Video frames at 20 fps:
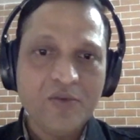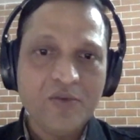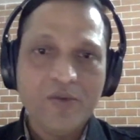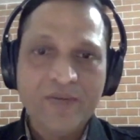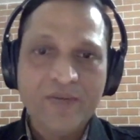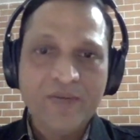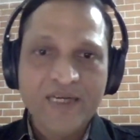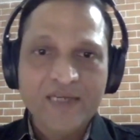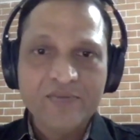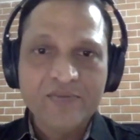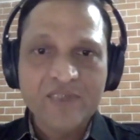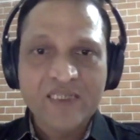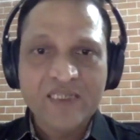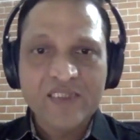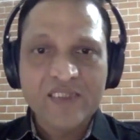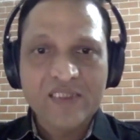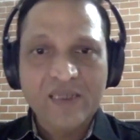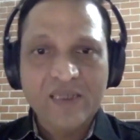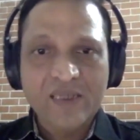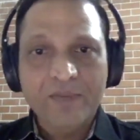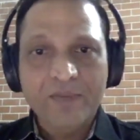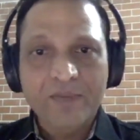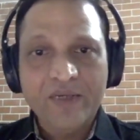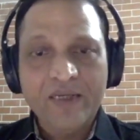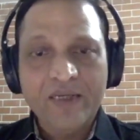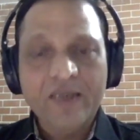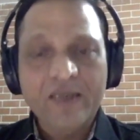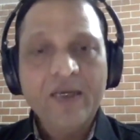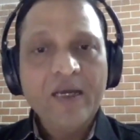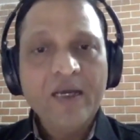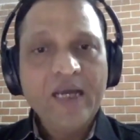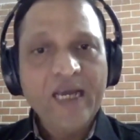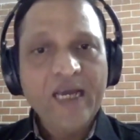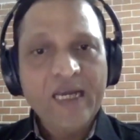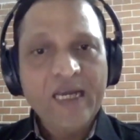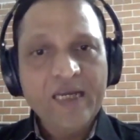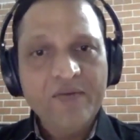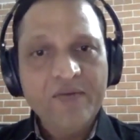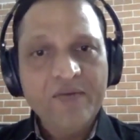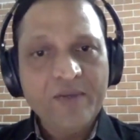a medium-sized company,
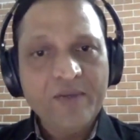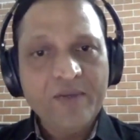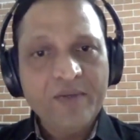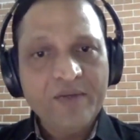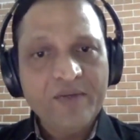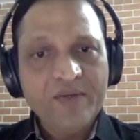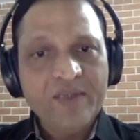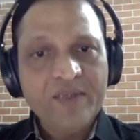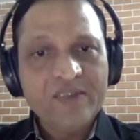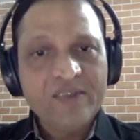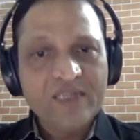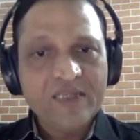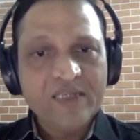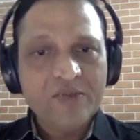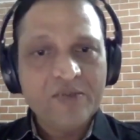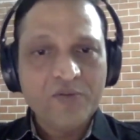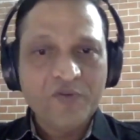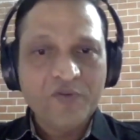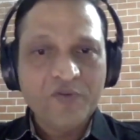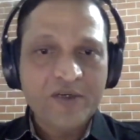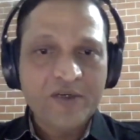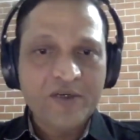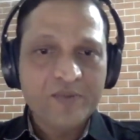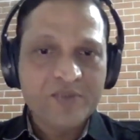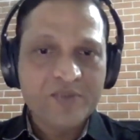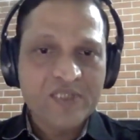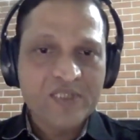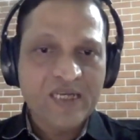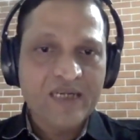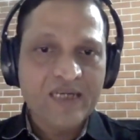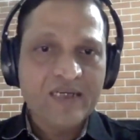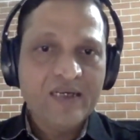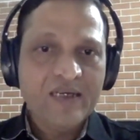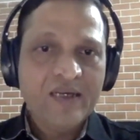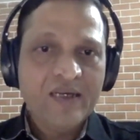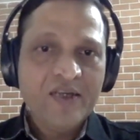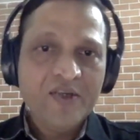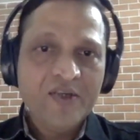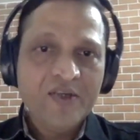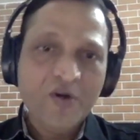anywhere between 10 to 40%.
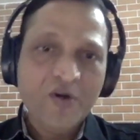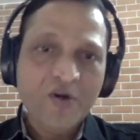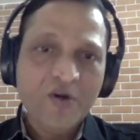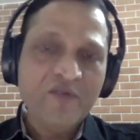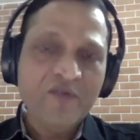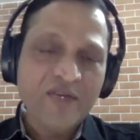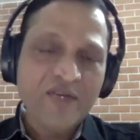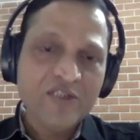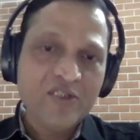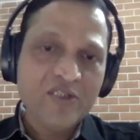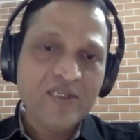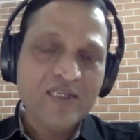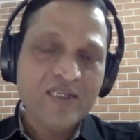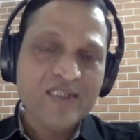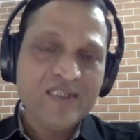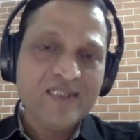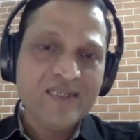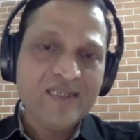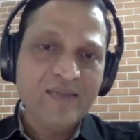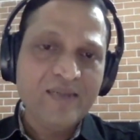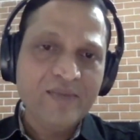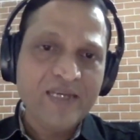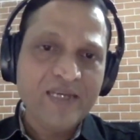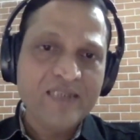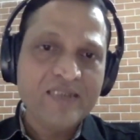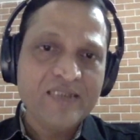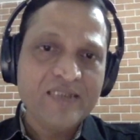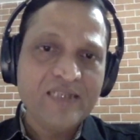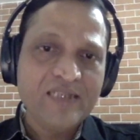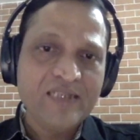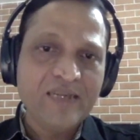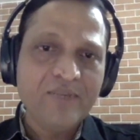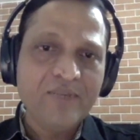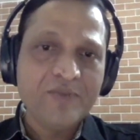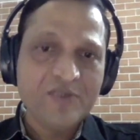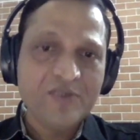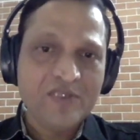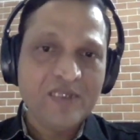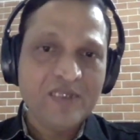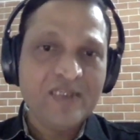You know, in fashion industry, makes 10%
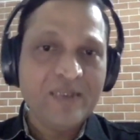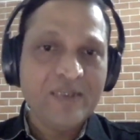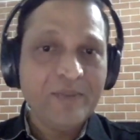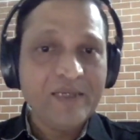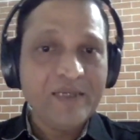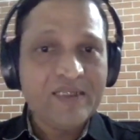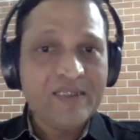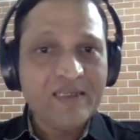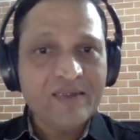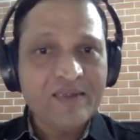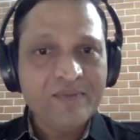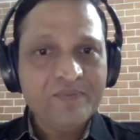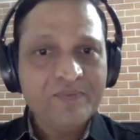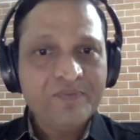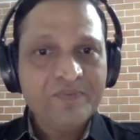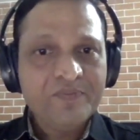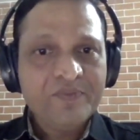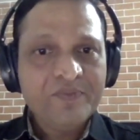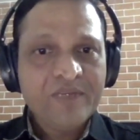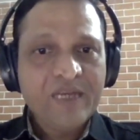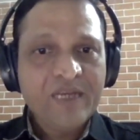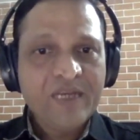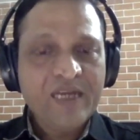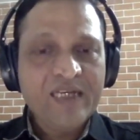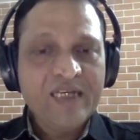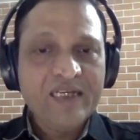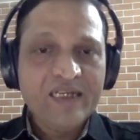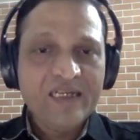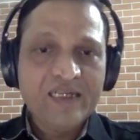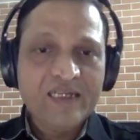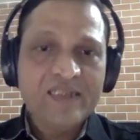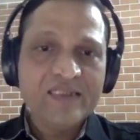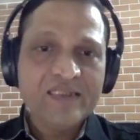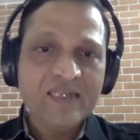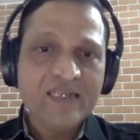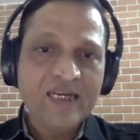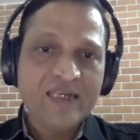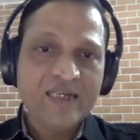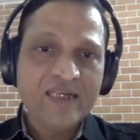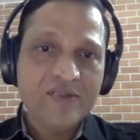EBITDA. An increase
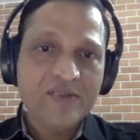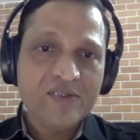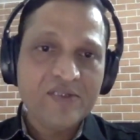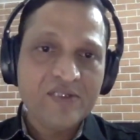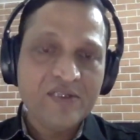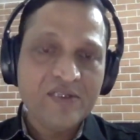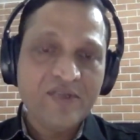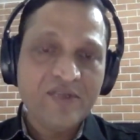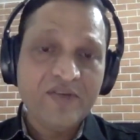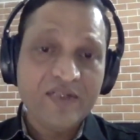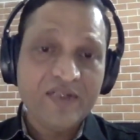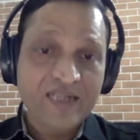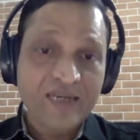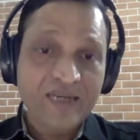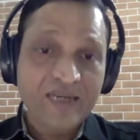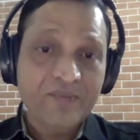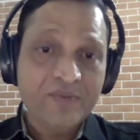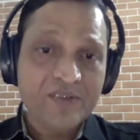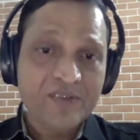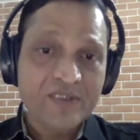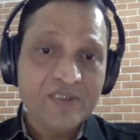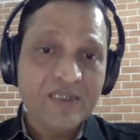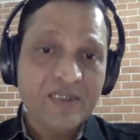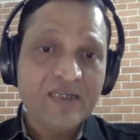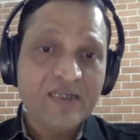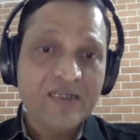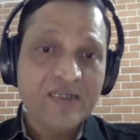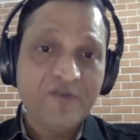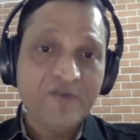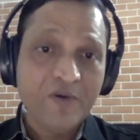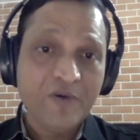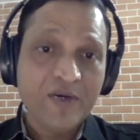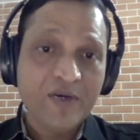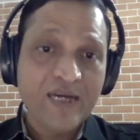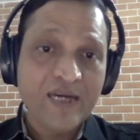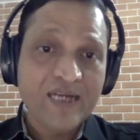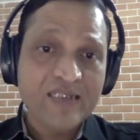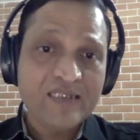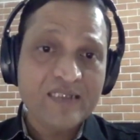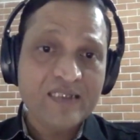in accuracy of a 10% in
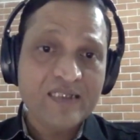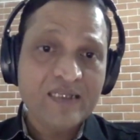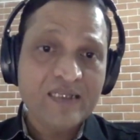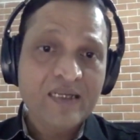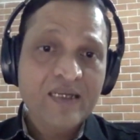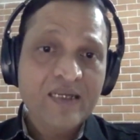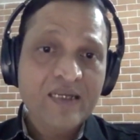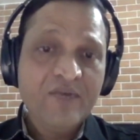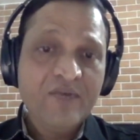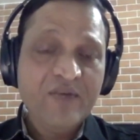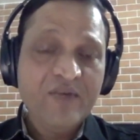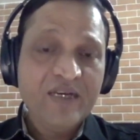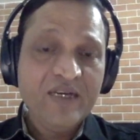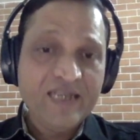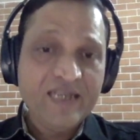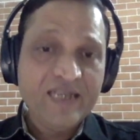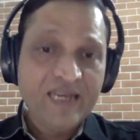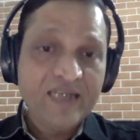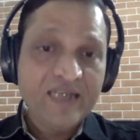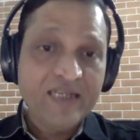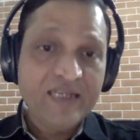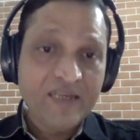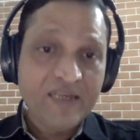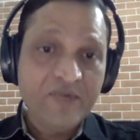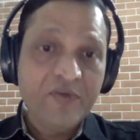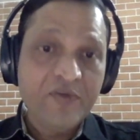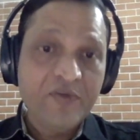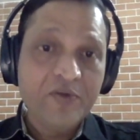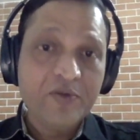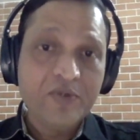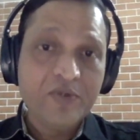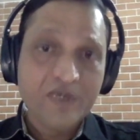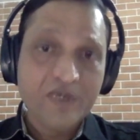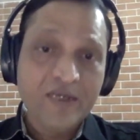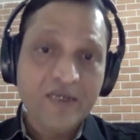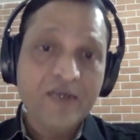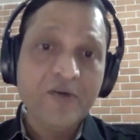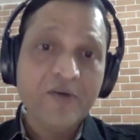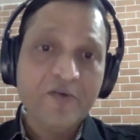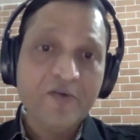forecast can give you
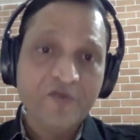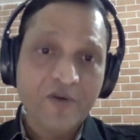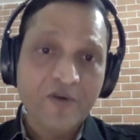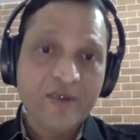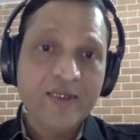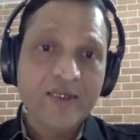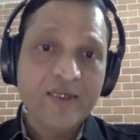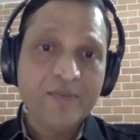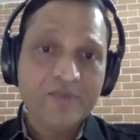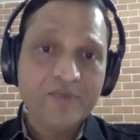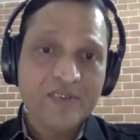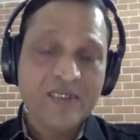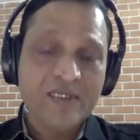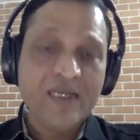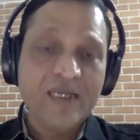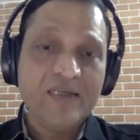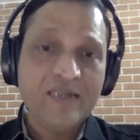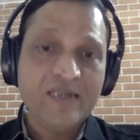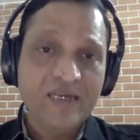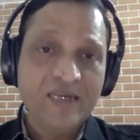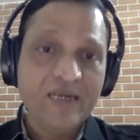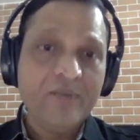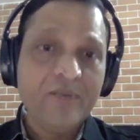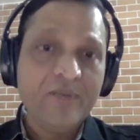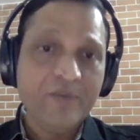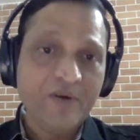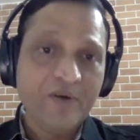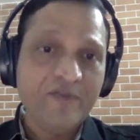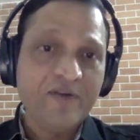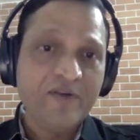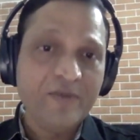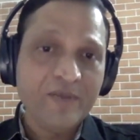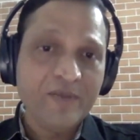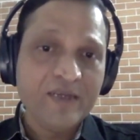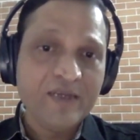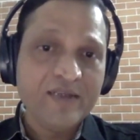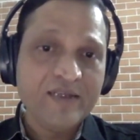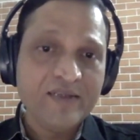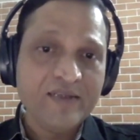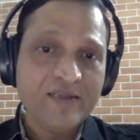30 to 40% in profitability.